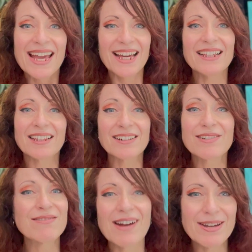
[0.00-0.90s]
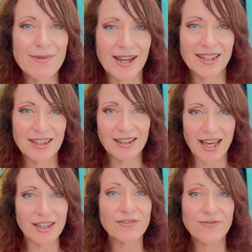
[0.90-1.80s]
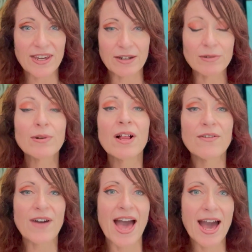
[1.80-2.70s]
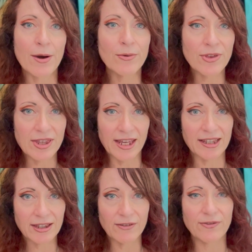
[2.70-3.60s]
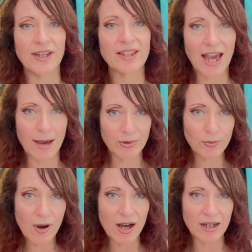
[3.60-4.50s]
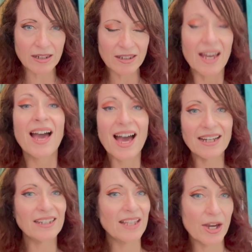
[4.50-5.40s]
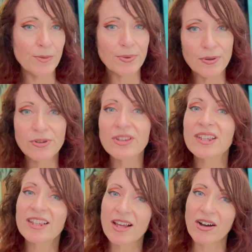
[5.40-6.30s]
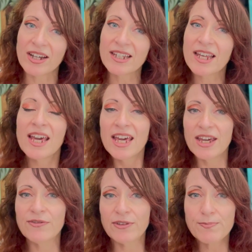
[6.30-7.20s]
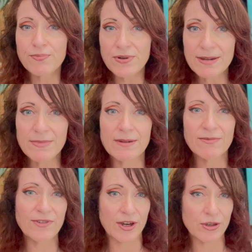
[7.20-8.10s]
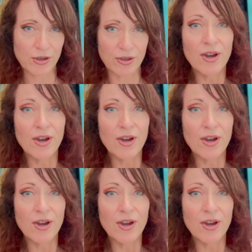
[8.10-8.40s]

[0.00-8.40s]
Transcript: It's a great way to get a feel for how the Knits That Fit apps work and can help you to decide if the premium version